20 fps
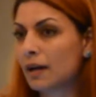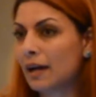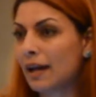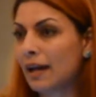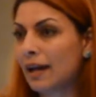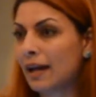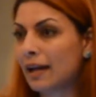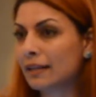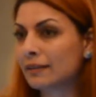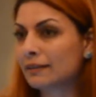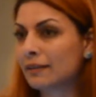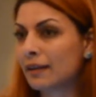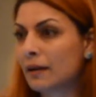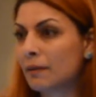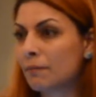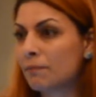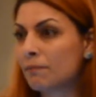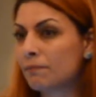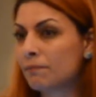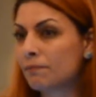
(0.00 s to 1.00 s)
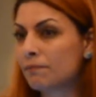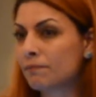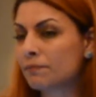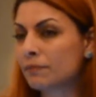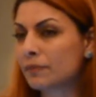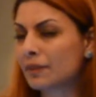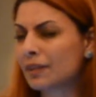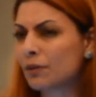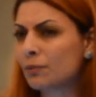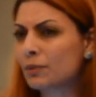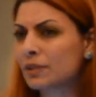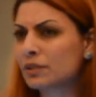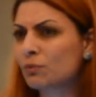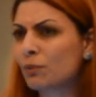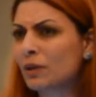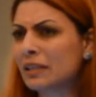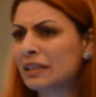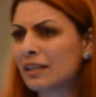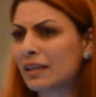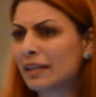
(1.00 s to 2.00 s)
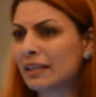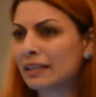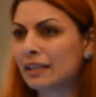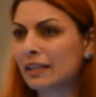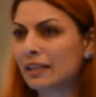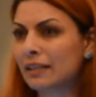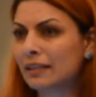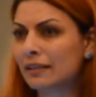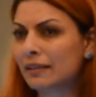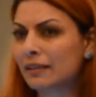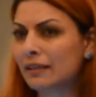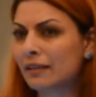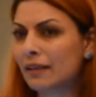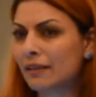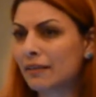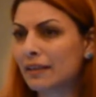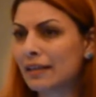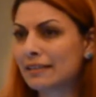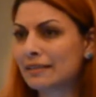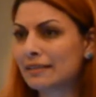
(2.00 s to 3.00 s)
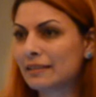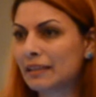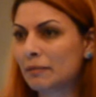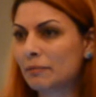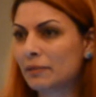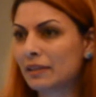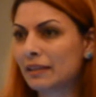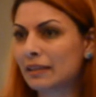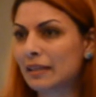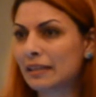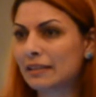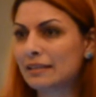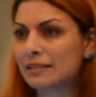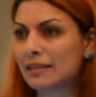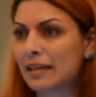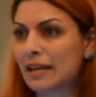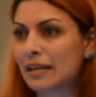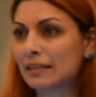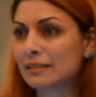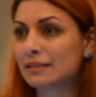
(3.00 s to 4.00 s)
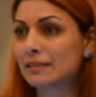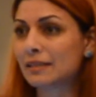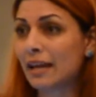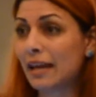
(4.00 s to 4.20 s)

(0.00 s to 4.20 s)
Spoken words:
And there was one line in that statement that says,